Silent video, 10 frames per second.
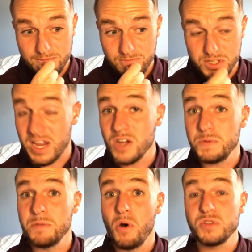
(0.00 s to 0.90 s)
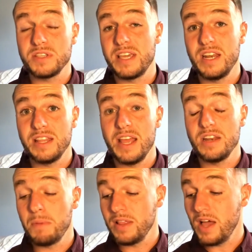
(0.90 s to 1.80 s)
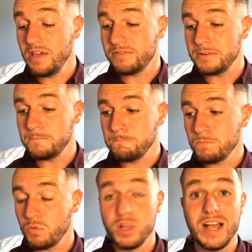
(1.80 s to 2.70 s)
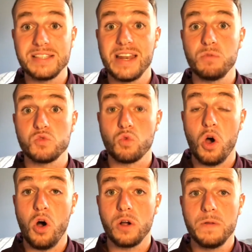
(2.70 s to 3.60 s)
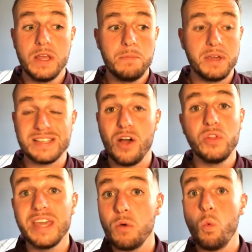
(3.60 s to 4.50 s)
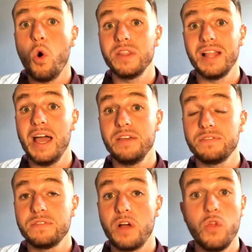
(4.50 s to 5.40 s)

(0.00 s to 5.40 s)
what scares me the most is getting to the end of my life and realizing that it was wrong, because I only get one life.